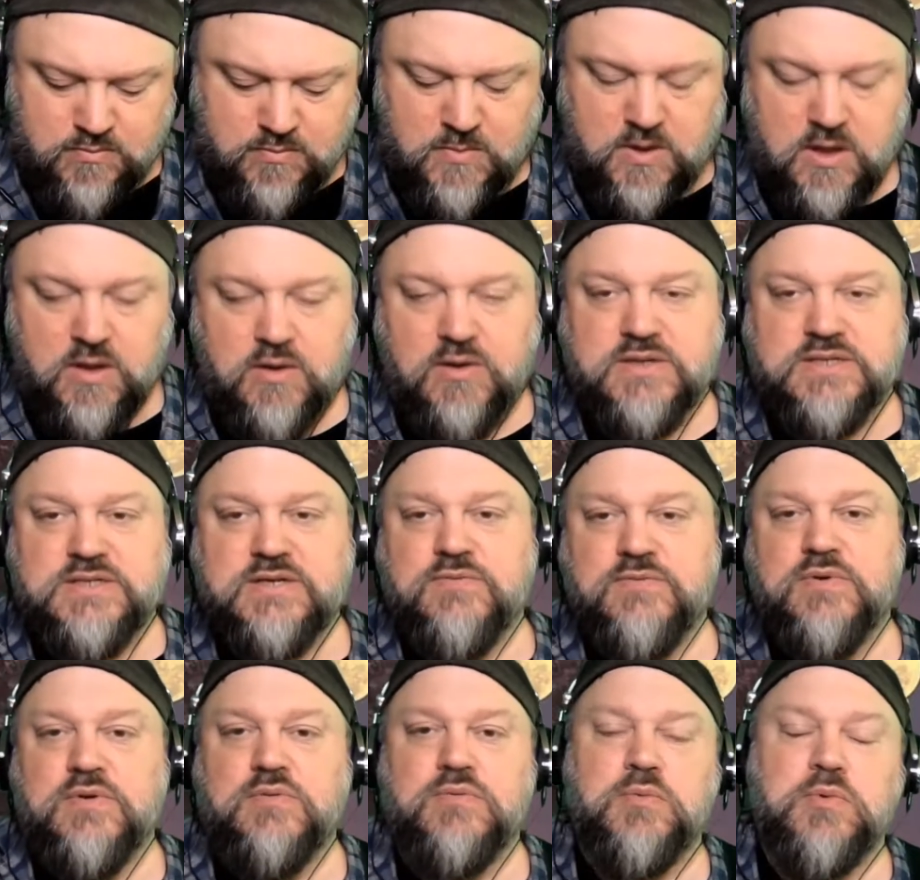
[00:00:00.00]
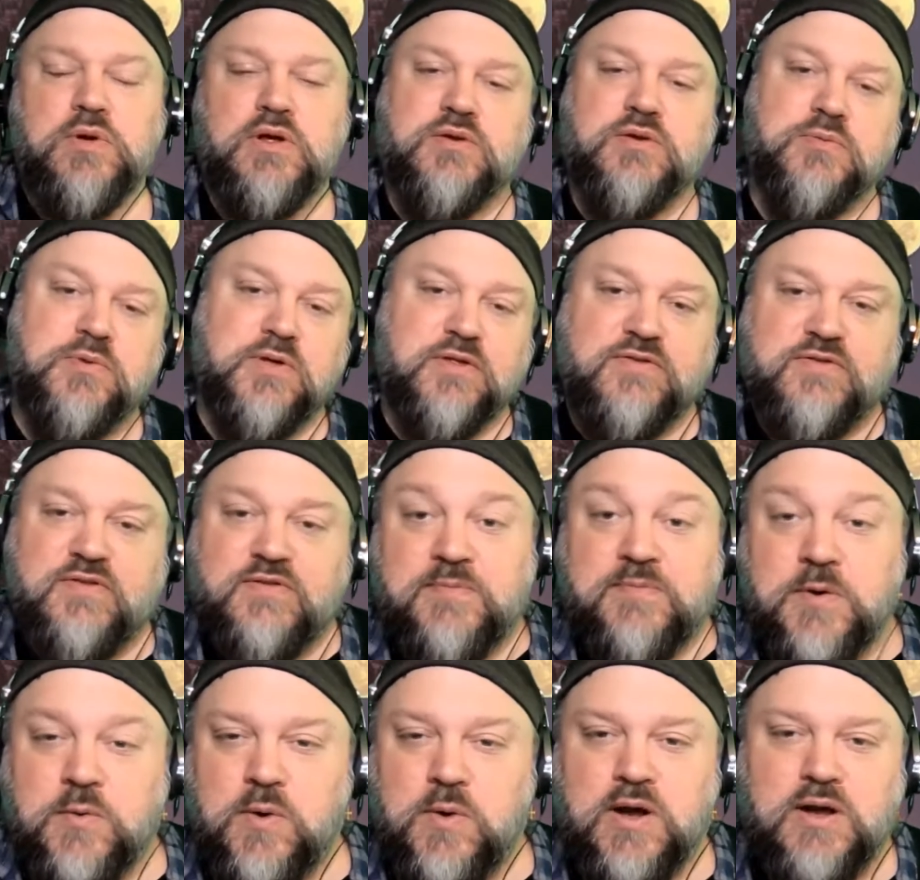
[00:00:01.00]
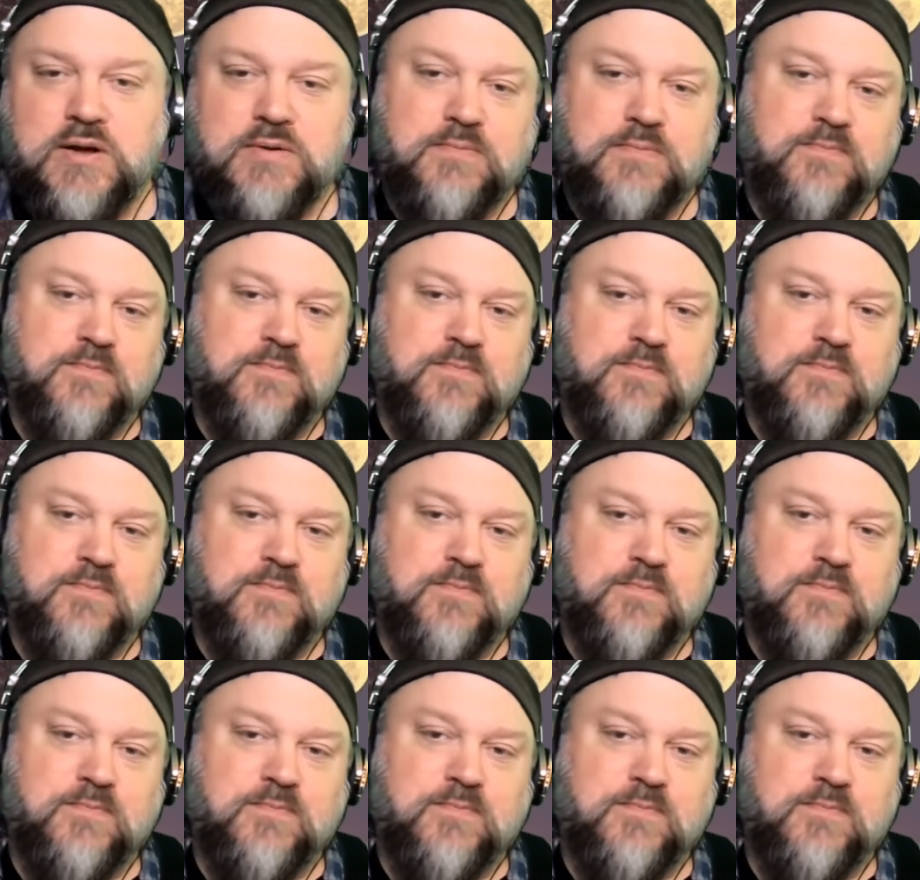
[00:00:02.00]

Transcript: right, let's see if we can remember how to play this. It's been a while.